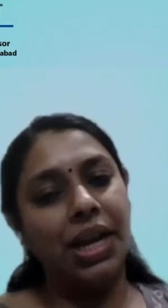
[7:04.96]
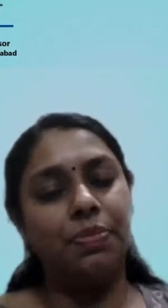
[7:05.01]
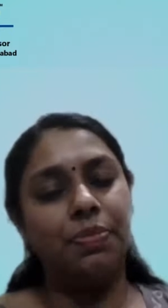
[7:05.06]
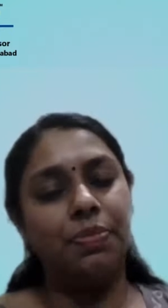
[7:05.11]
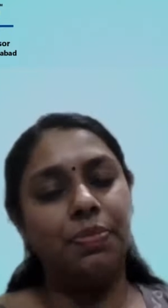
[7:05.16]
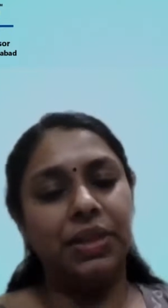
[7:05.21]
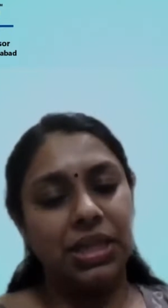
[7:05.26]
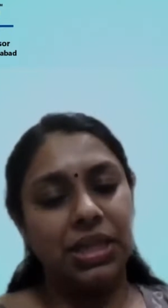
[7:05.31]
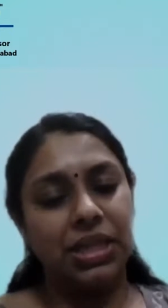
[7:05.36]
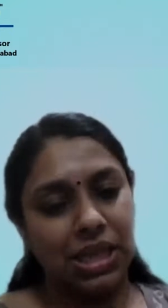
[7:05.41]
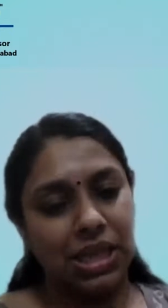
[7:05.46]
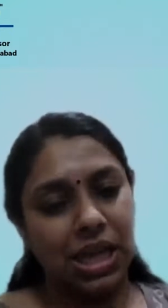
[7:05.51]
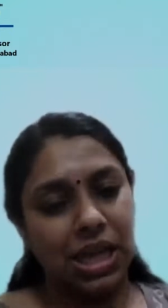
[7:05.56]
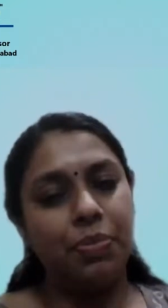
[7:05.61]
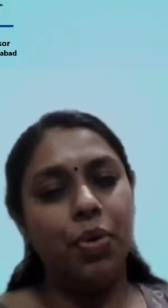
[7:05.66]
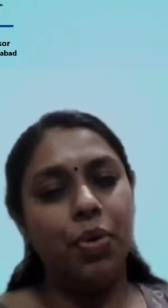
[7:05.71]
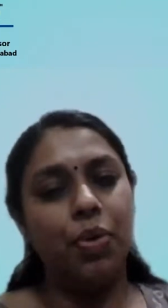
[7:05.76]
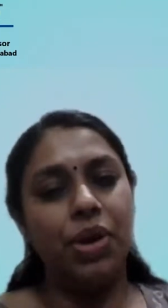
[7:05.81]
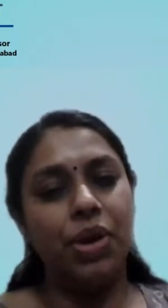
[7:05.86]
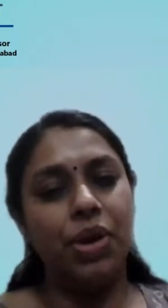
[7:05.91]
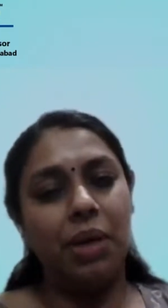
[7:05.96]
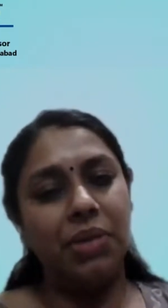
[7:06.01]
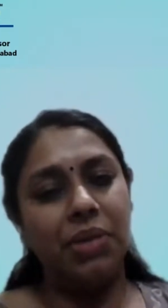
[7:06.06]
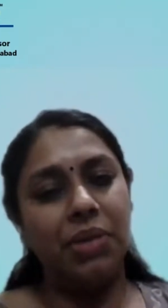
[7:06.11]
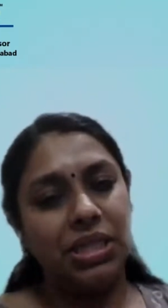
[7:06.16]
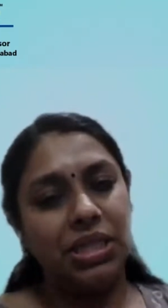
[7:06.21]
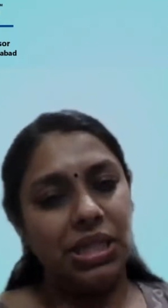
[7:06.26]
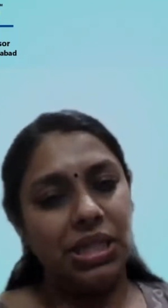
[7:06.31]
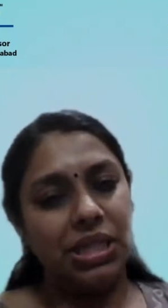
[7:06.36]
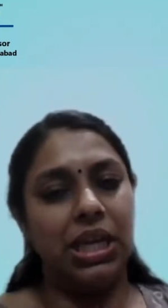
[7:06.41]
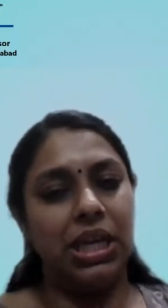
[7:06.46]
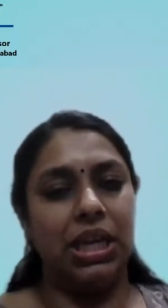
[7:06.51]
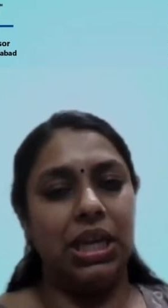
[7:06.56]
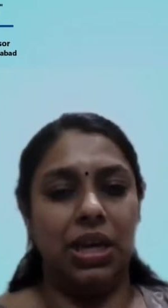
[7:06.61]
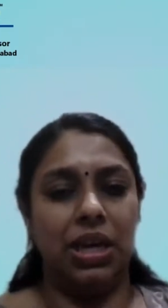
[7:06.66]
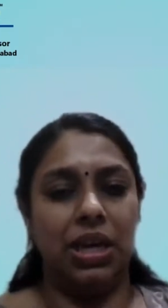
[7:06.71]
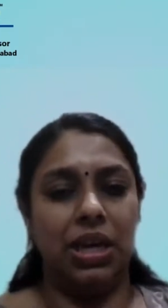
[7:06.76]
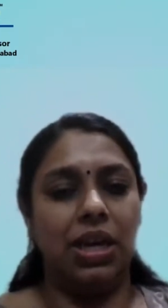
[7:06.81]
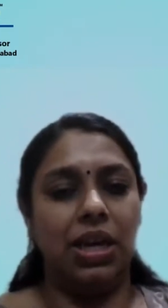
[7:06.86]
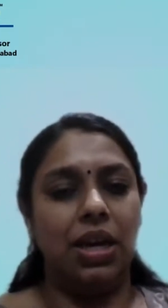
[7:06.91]
same program in C?
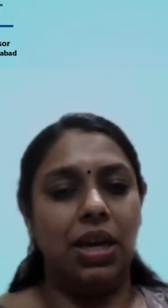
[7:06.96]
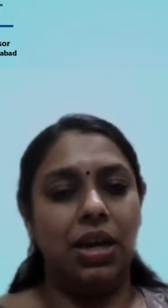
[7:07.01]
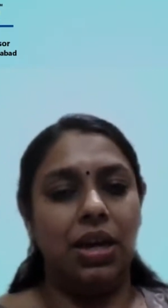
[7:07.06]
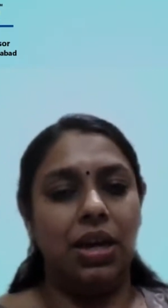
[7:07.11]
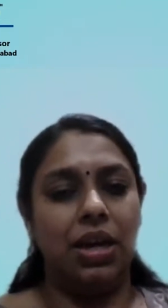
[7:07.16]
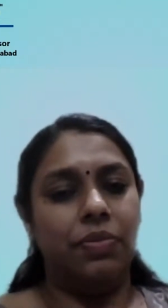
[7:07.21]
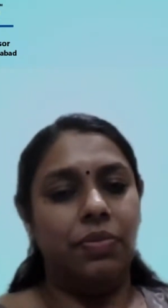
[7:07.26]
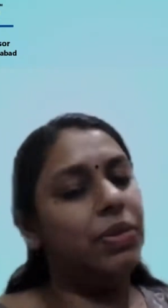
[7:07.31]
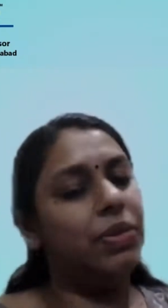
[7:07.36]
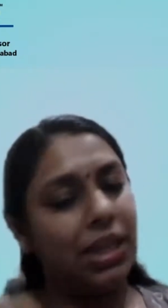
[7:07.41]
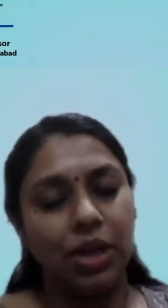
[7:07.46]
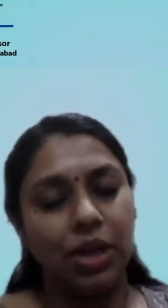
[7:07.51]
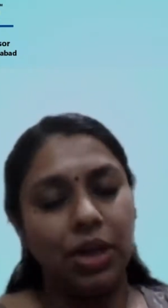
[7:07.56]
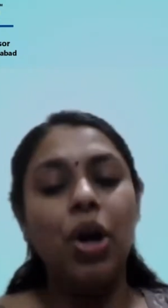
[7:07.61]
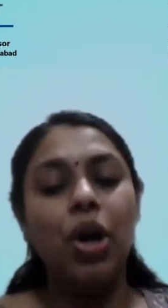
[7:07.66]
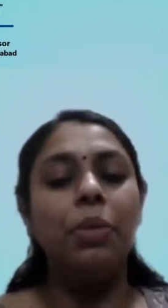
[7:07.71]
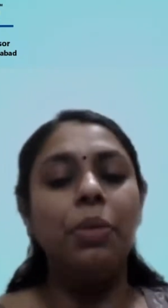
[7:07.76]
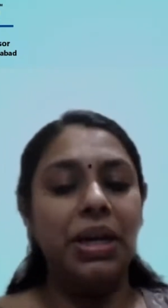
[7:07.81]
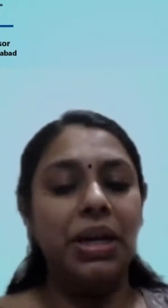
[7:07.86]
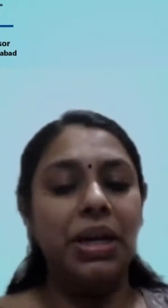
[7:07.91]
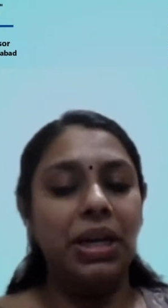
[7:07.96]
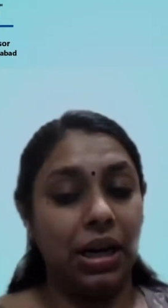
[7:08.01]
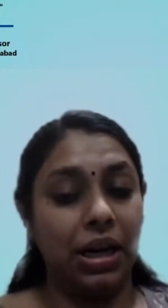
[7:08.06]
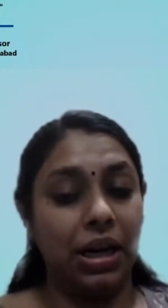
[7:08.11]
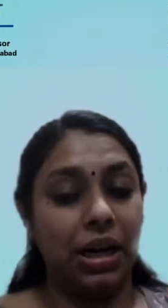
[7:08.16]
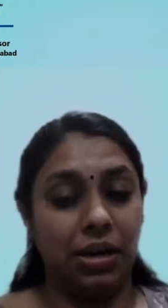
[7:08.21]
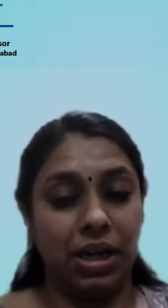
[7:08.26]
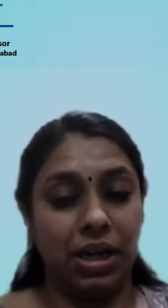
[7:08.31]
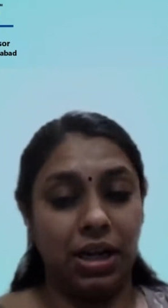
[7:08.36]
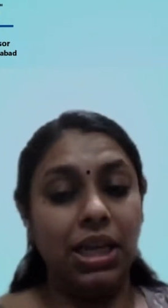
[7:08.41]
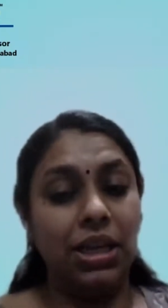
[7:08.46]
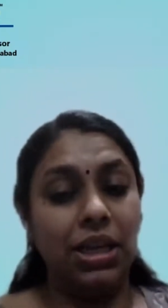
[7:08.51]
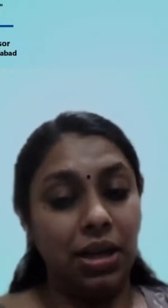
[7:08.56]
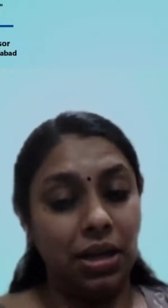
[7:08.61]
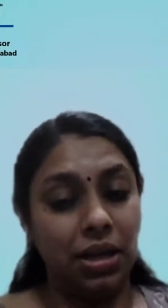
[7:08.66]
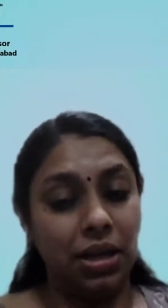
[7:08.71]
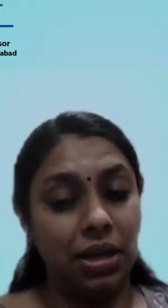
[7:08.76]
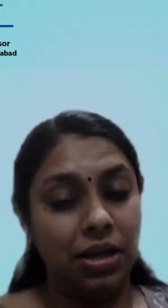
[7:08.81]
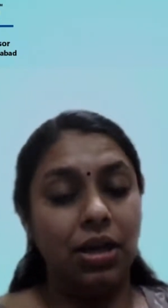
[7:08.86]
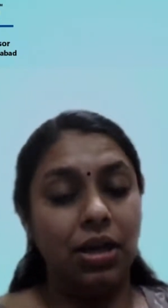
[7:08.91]
That cannot be done in
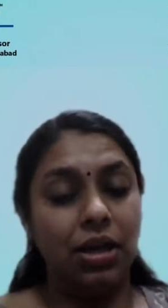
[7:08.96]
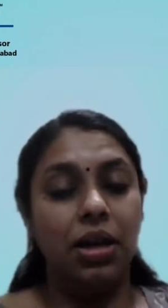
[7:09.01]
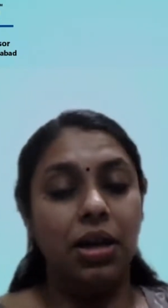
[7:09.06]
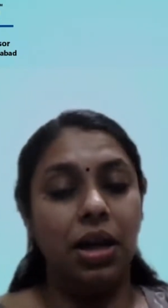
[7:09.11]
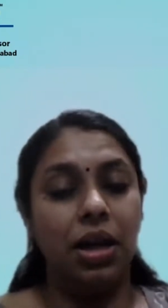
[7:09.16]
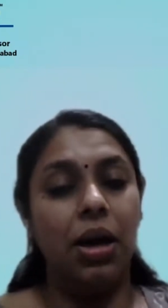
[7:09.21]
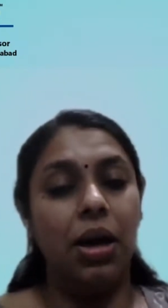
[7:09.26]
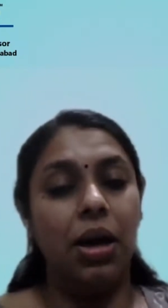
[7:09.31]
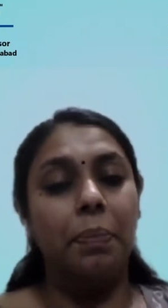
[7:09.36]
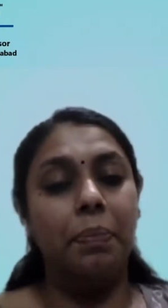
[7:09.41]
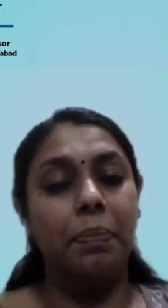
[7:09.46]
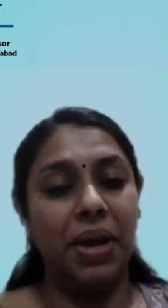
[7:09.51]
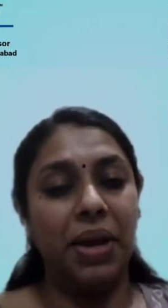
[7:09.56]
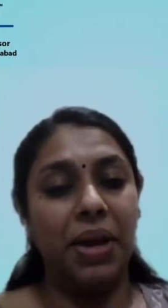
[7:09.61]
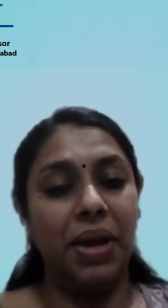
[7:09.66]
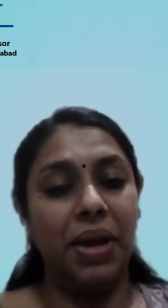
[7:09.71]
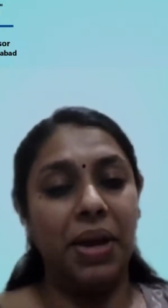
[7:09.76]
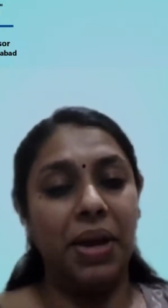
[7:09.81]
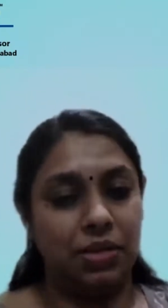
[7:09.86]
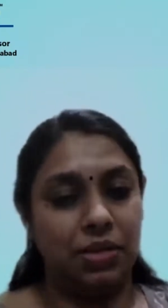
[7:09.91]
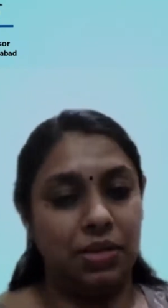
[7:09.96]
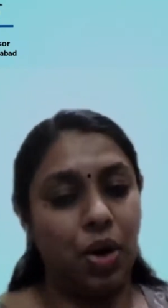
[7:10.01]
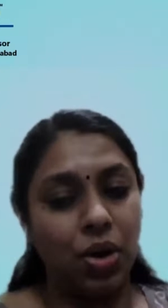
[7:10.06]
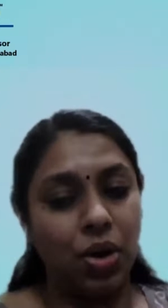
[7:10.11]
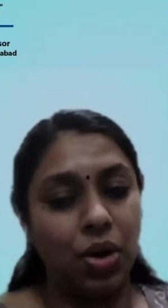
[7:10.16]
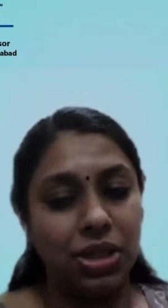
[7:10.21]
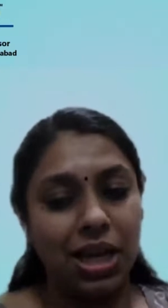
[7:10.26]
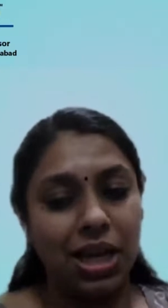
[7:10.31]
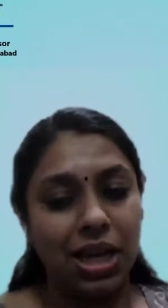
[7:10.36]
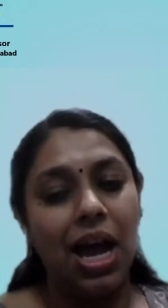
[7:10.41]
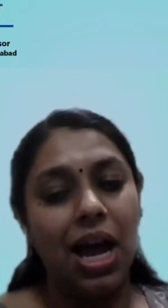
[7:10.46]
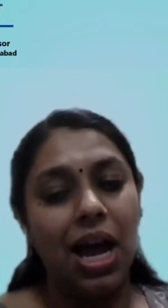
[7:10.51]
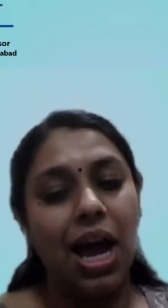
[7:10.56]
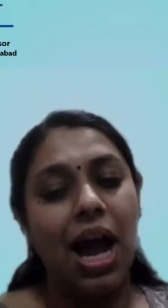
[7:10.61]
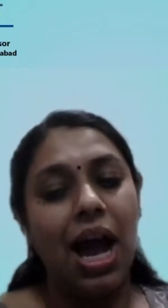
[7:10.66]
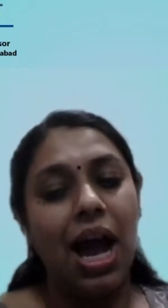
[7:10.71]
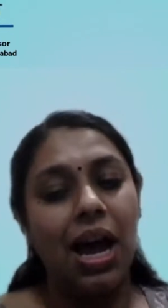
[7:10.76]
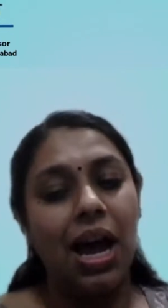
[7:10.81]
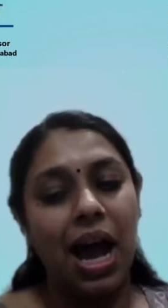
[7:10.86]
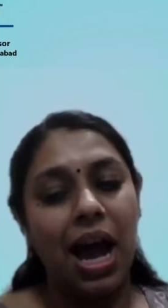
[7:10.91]
a patent because I
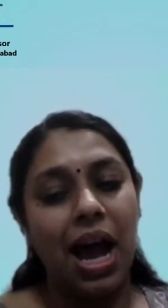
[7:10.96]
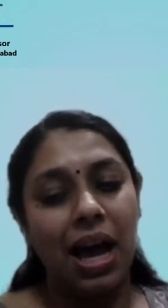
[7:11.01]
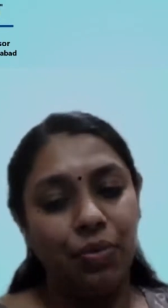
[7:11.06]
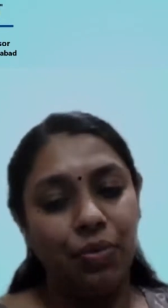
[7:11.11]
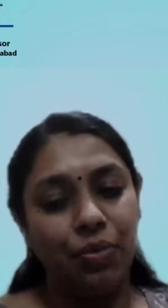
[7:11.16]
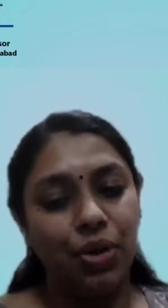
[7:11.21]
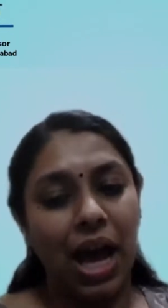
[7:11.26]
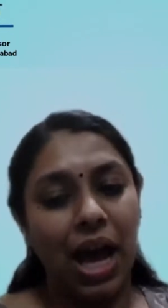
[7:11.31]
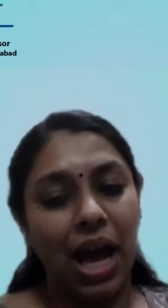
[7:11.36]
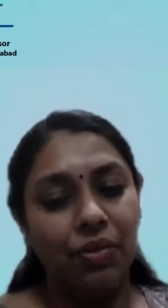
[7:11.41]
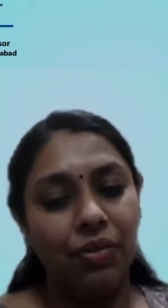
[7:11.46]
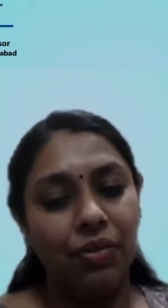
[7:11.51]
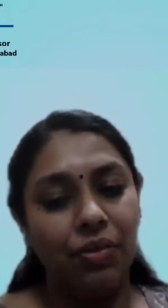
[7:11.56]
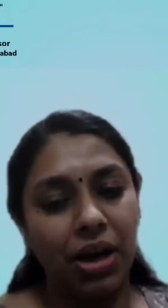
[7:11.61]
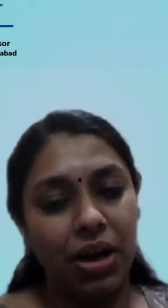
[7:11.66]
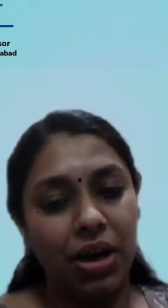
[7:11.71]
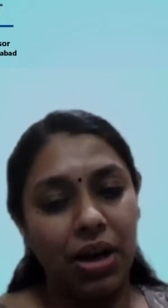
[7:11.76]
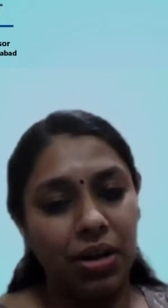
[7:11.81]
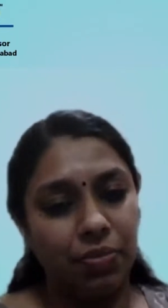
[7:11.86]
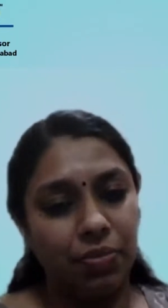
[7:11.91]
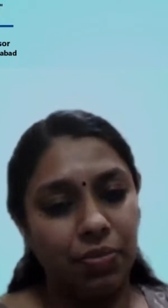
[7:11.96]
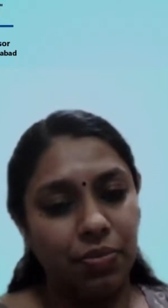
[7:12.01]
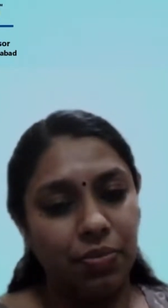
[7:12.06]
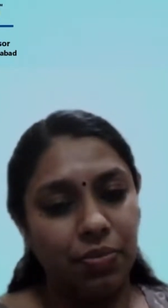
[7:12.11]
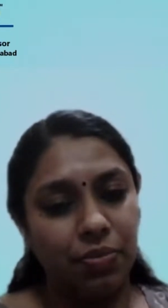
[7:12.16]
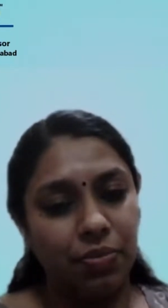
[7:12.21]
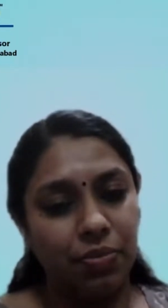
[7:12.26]
would have a process,